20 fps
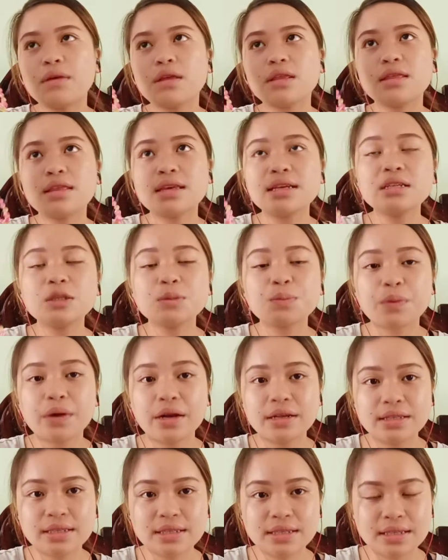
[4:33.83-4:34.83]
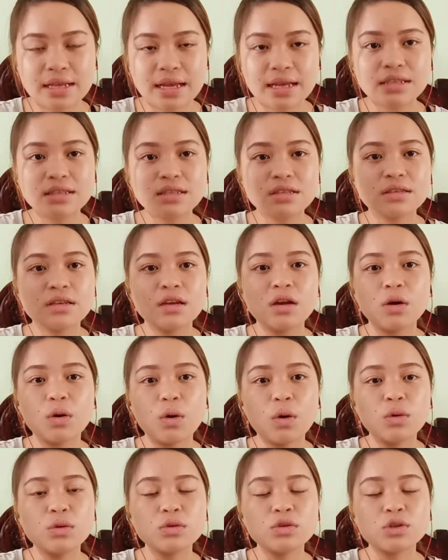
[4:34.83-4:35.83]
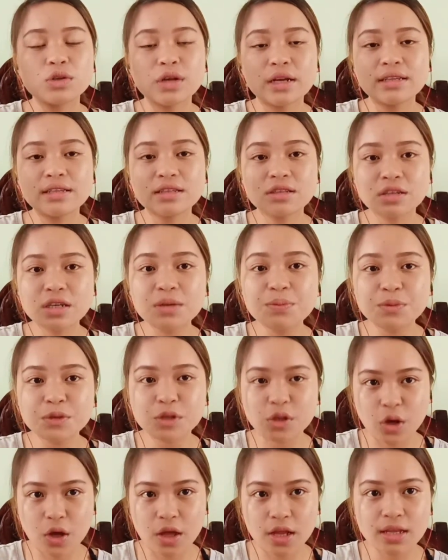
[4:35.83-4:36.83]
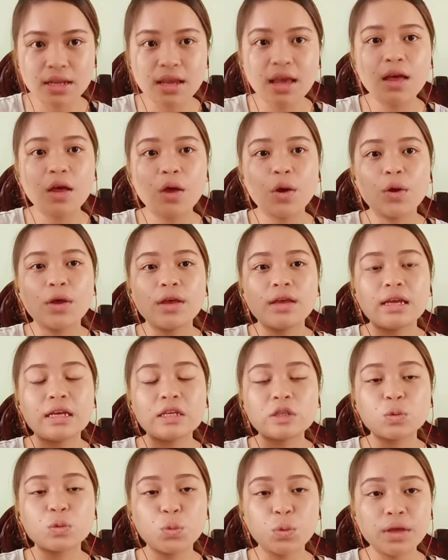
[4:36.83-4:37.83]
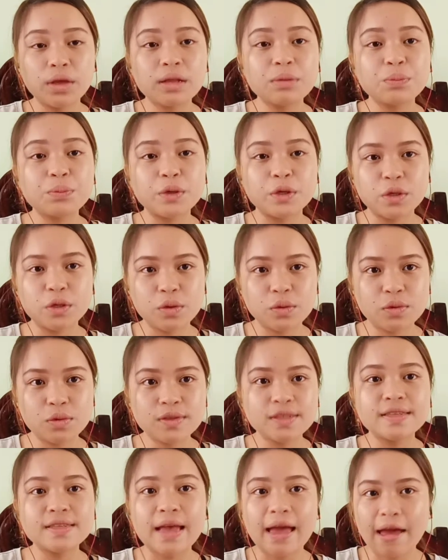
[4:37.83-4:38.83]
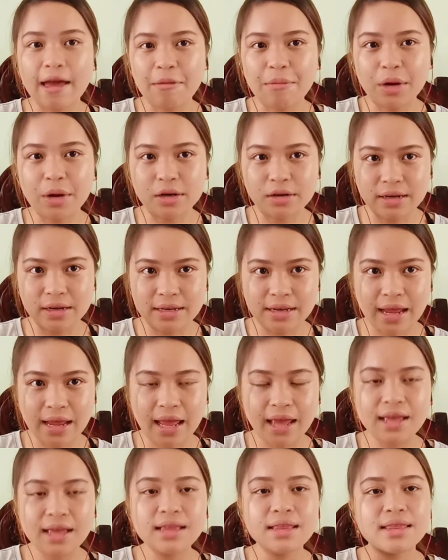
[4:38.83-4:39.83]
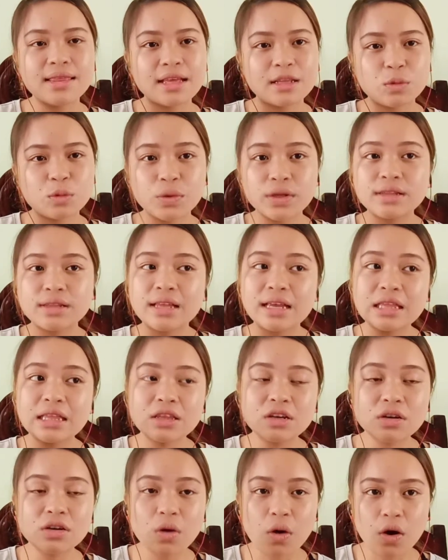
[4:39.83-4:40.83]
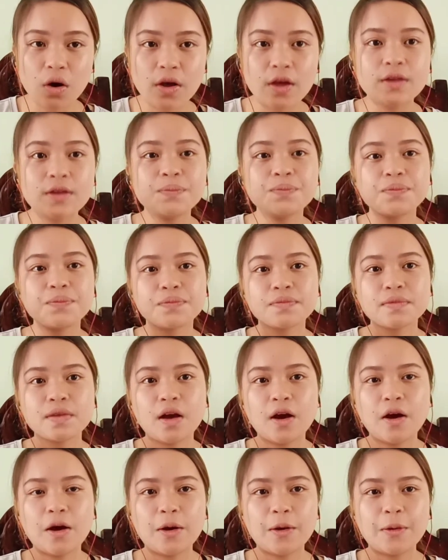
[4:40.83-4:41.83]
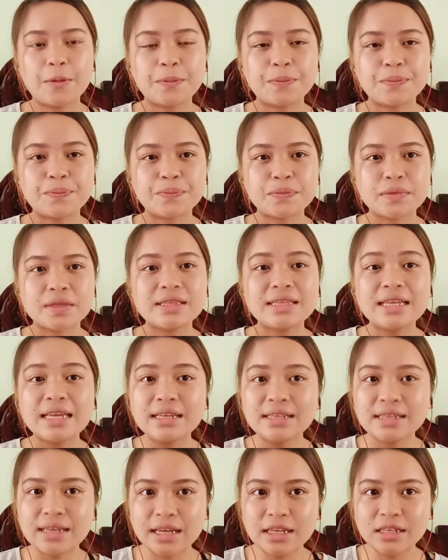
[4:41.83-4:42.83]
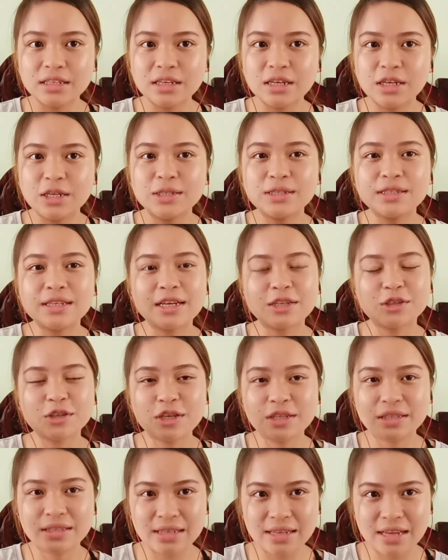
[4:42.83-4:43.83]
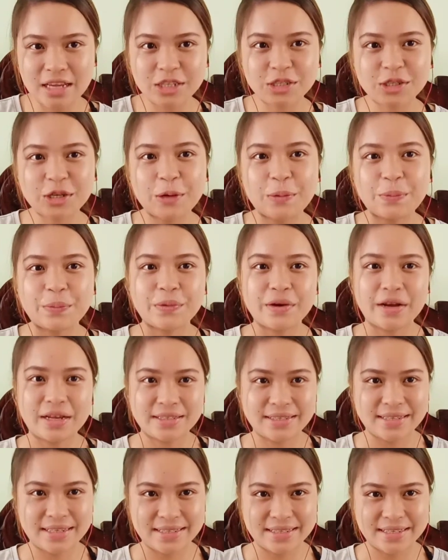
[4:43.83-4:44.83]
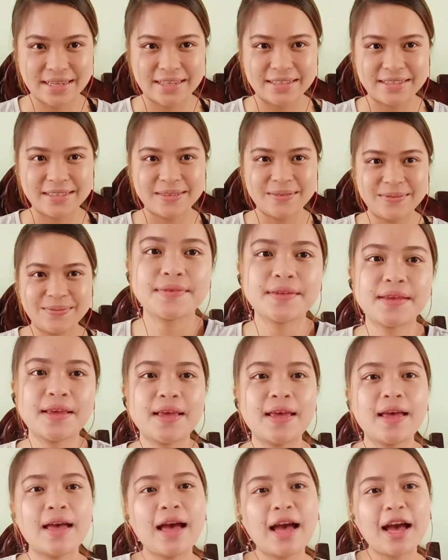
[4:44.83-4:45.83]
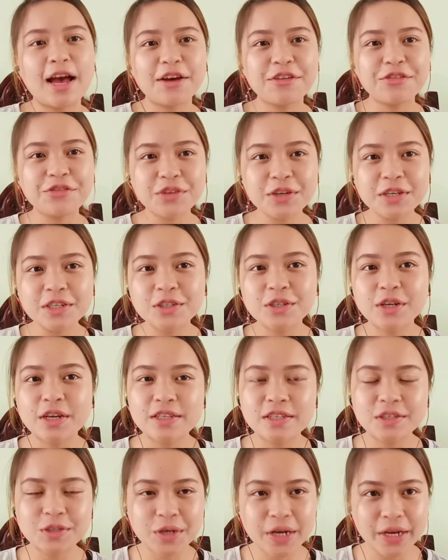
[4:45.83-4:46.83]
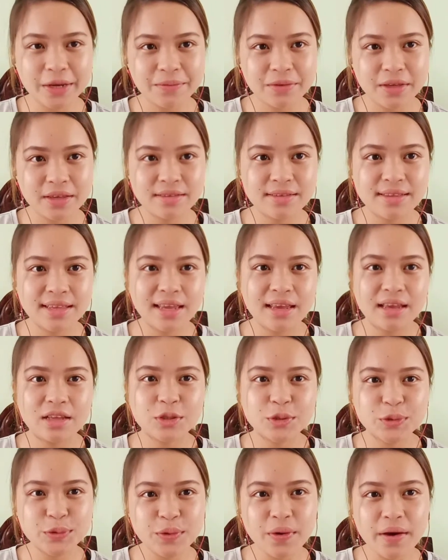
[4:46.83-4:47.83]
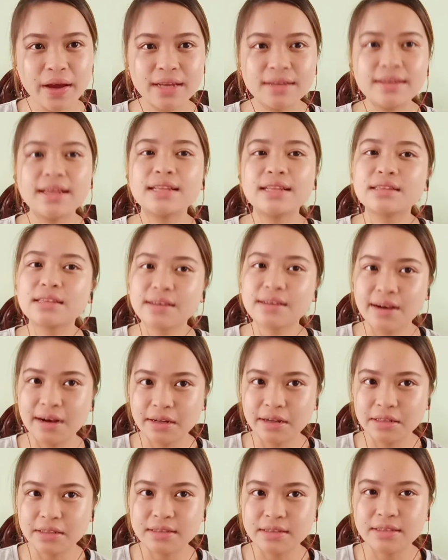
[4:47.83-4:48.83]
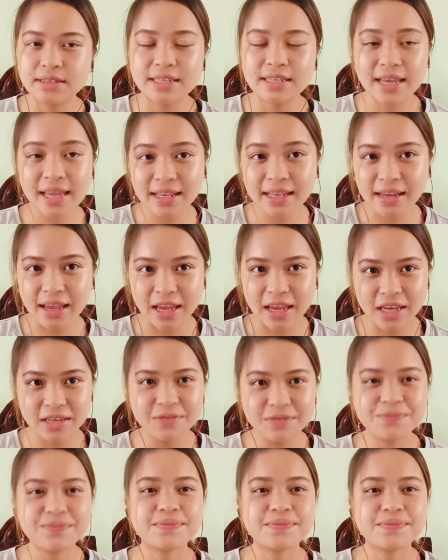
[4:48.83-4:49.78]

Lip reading: these processes called transcription, it will produce mRNA that will later on needed in the translation processes. After transcribing the two identical DNA,